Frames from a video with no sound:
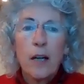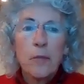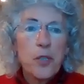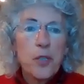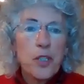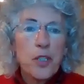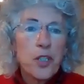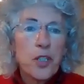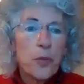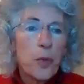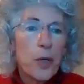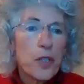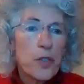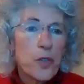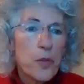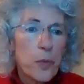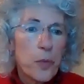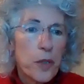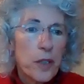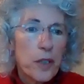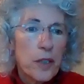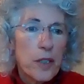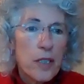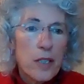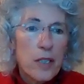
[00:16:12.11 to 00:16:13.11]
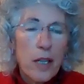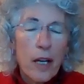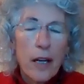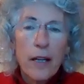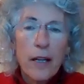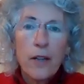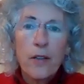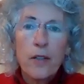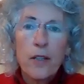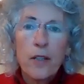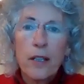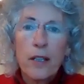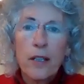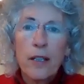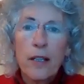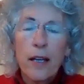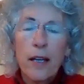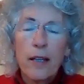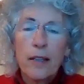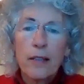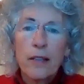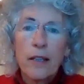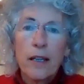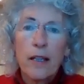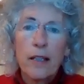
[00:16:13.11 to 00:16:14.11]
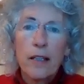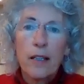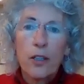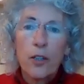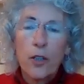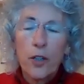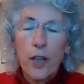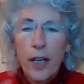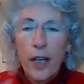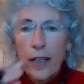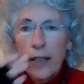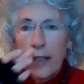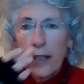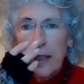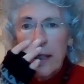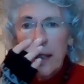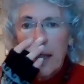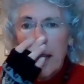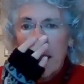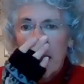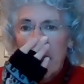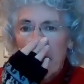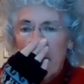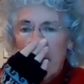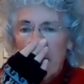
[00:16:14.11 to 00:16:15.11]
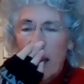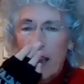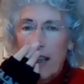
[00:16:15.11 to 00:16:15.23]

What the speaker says: She was really tired and kind of cranky.